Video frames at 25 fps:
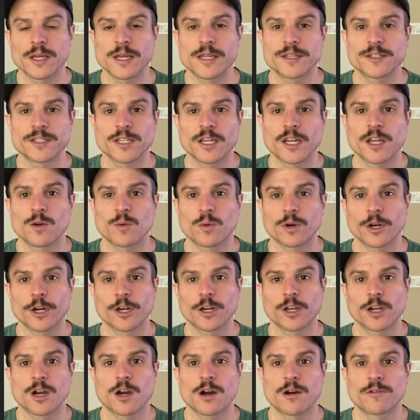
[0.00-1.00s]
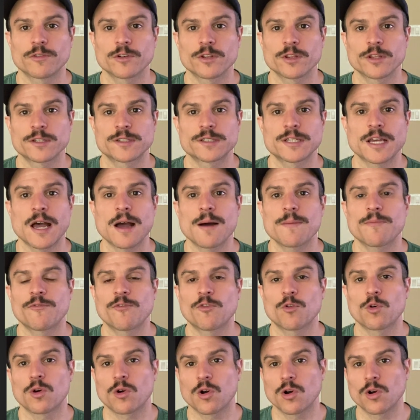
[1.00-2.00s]
and today we're going to cover the top
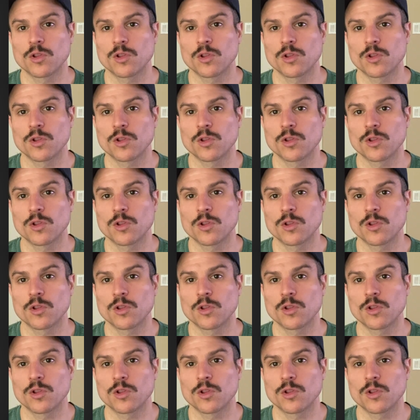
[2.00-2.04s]
4